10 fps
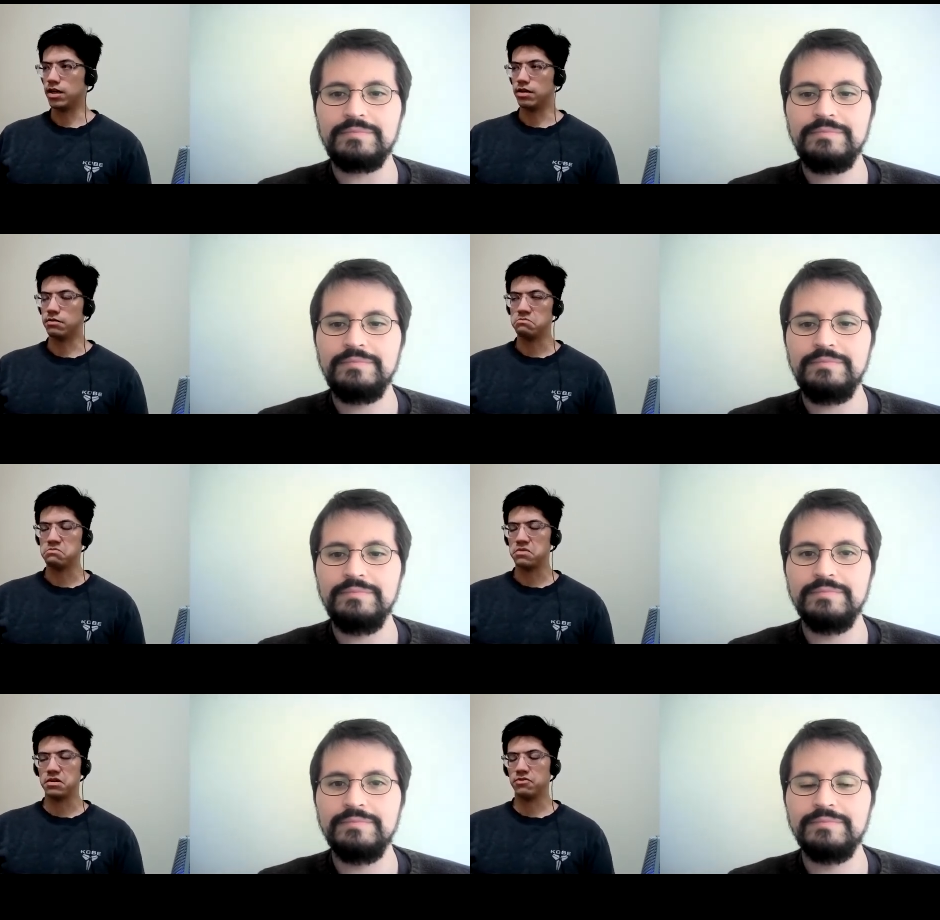Speaker 1: and
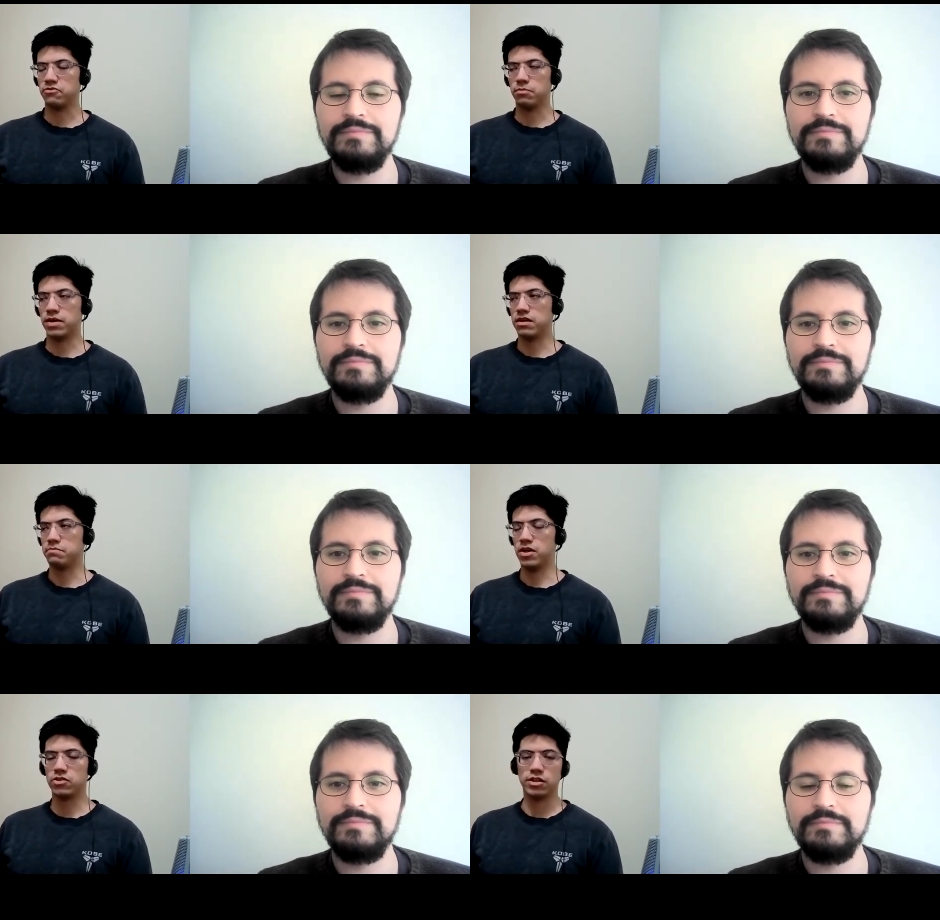from my
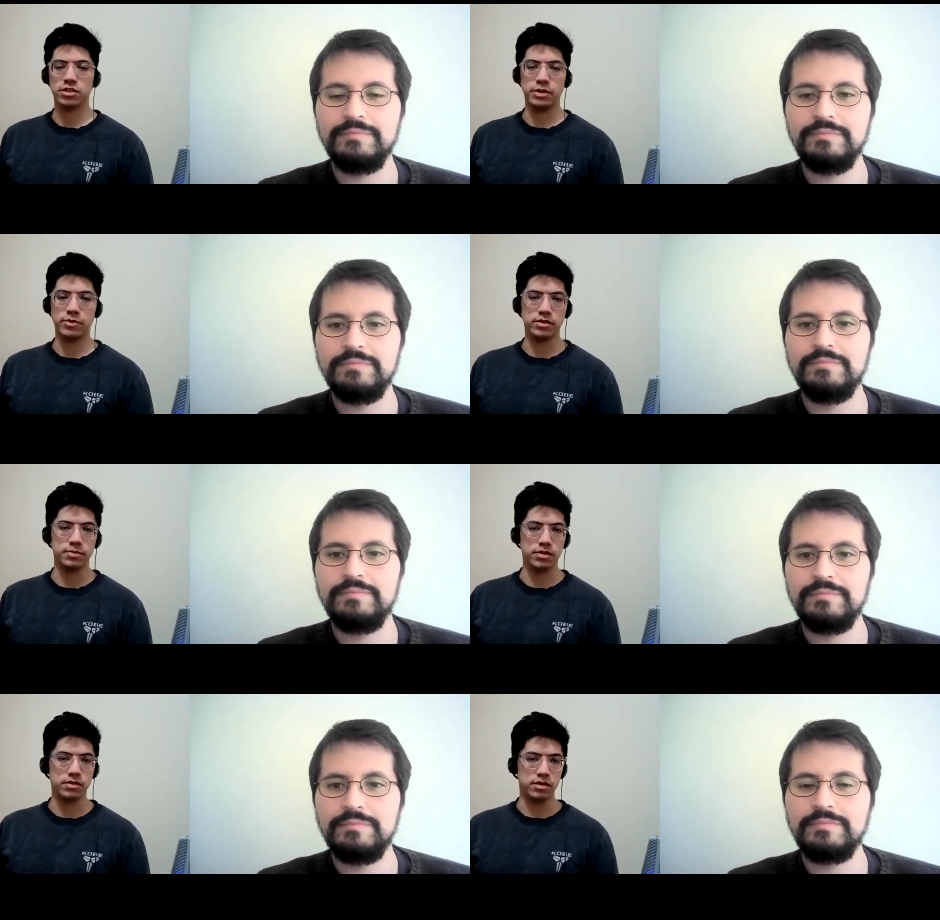personal experience,
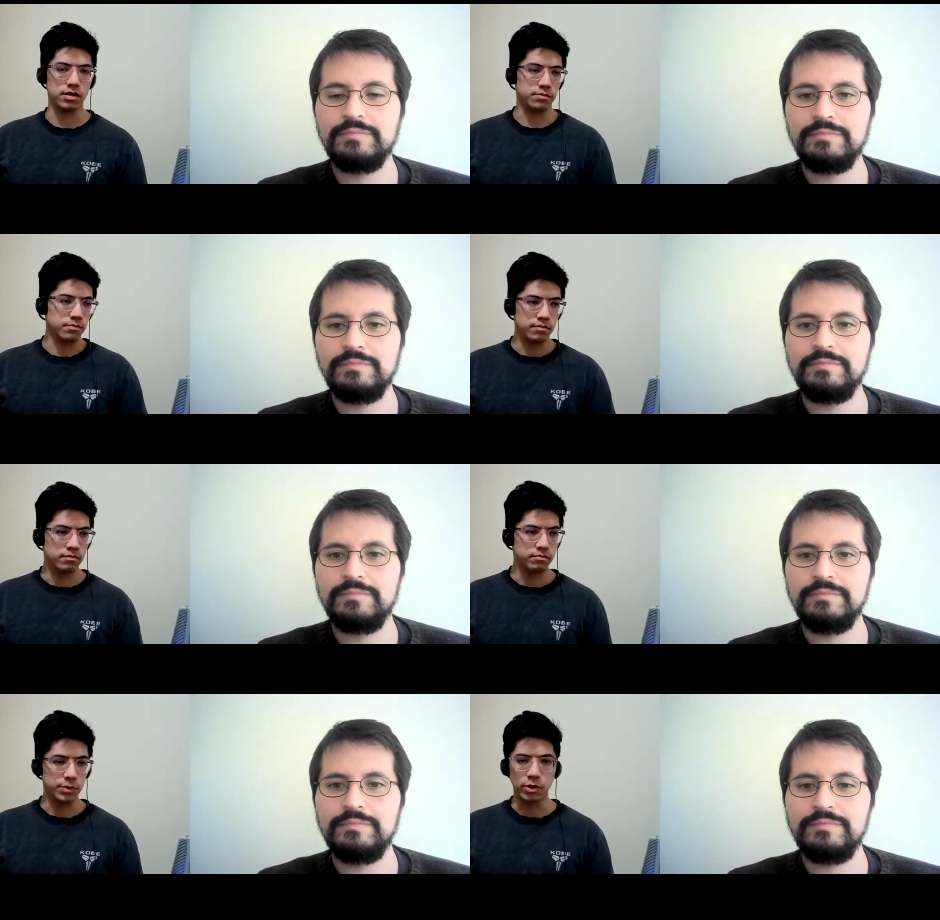because uh,
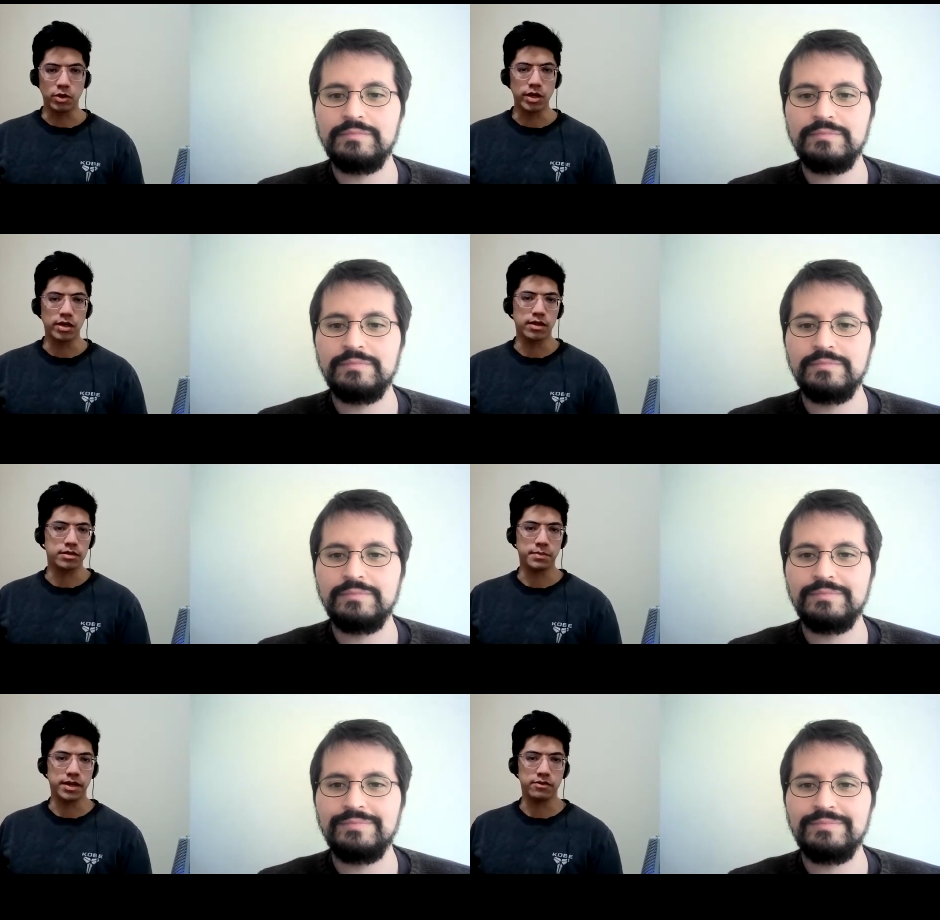people know here
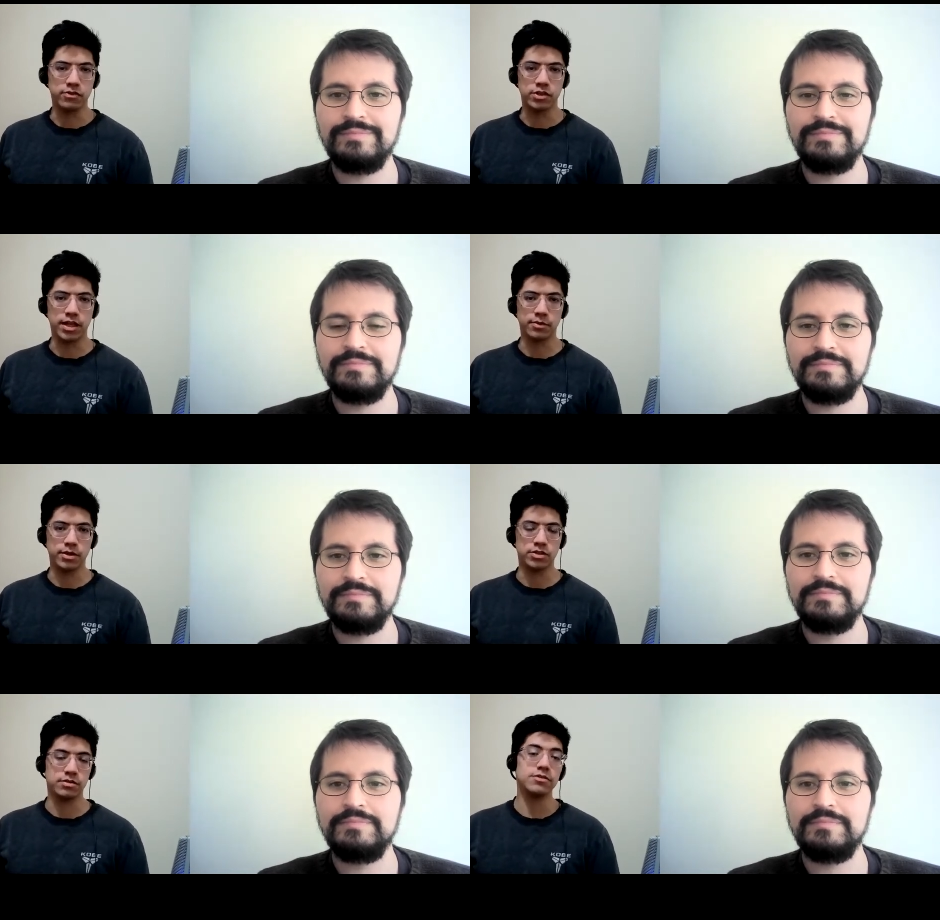that my first
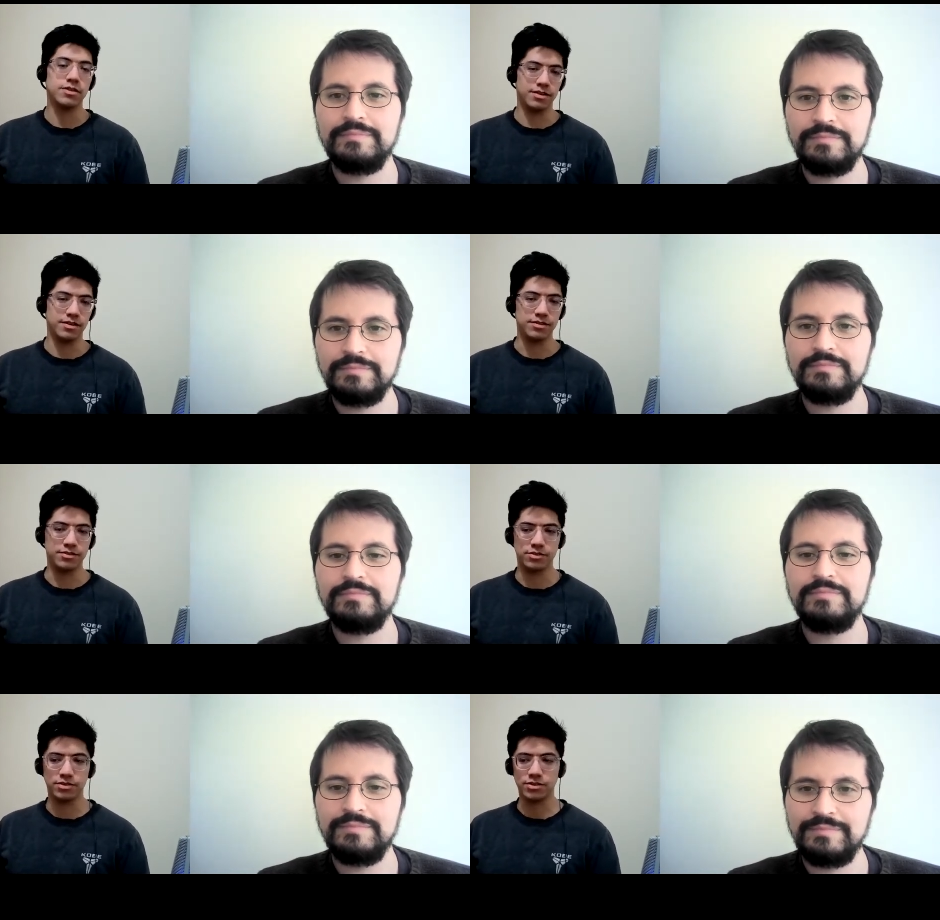language, uh,
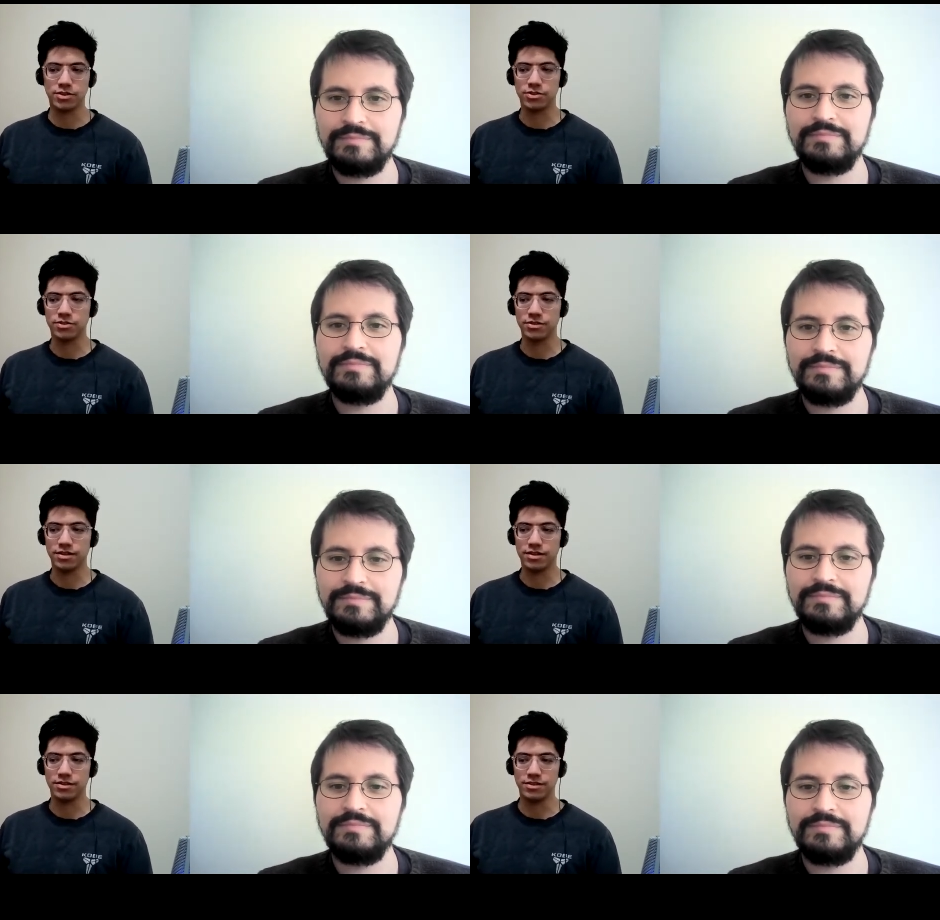such as,
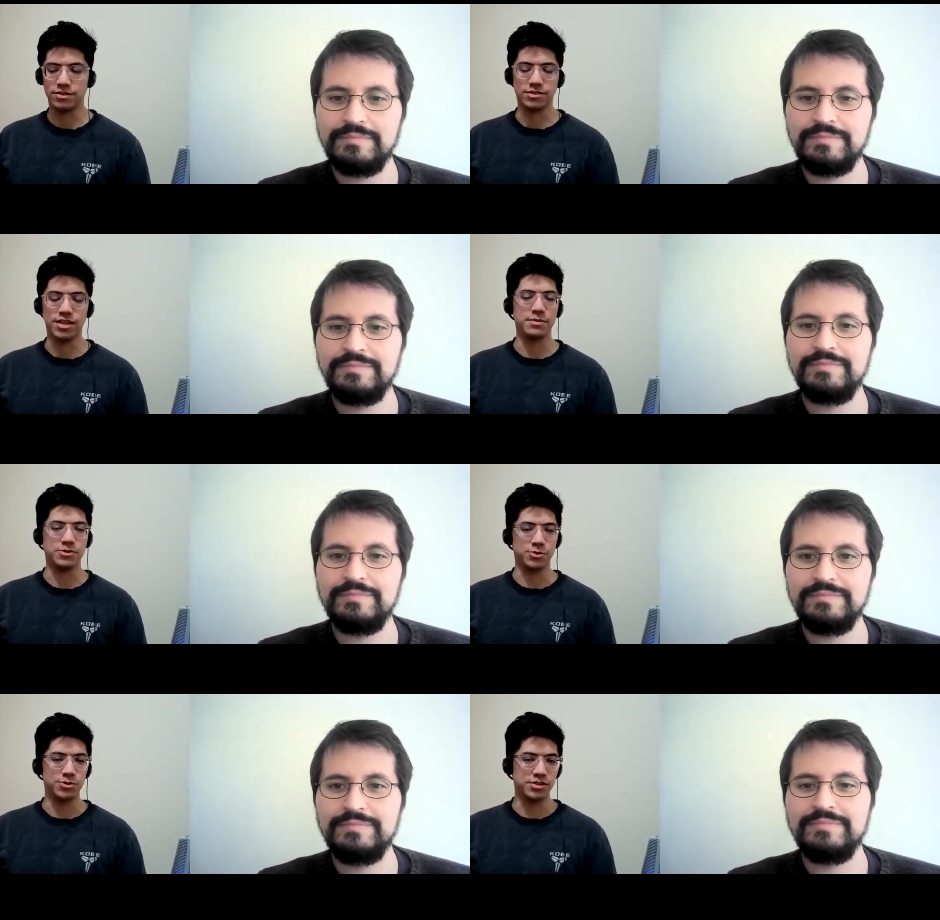is the same as
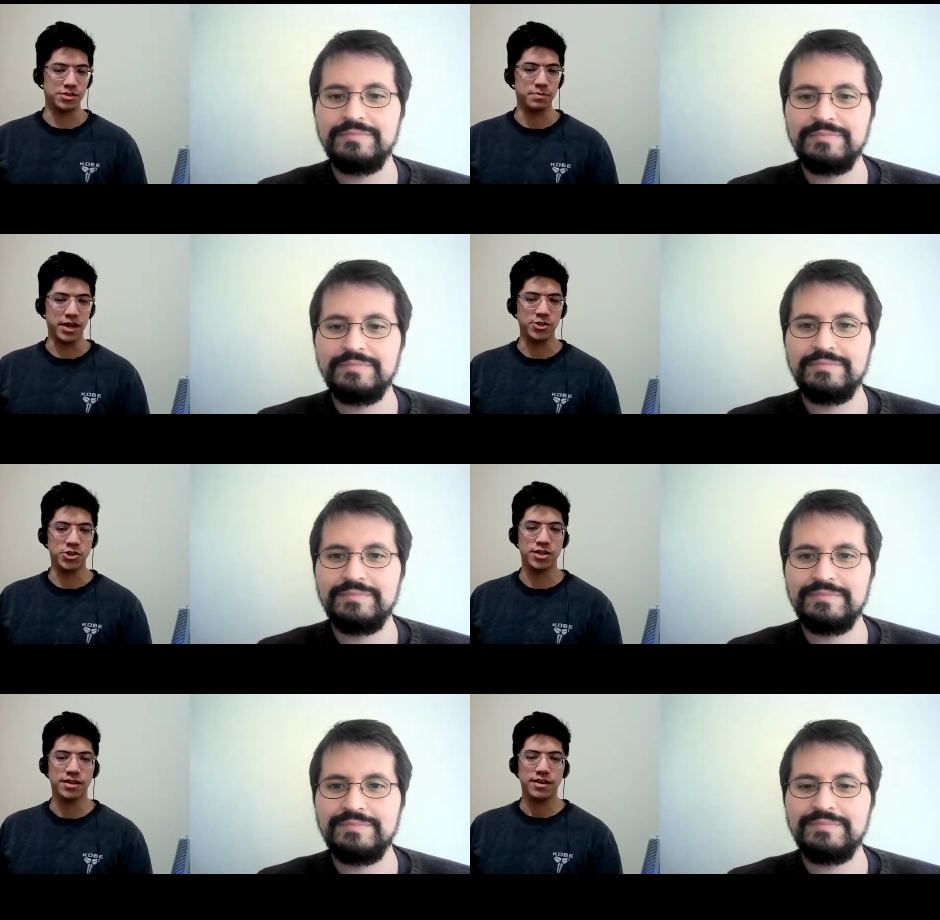yours, is Spanish.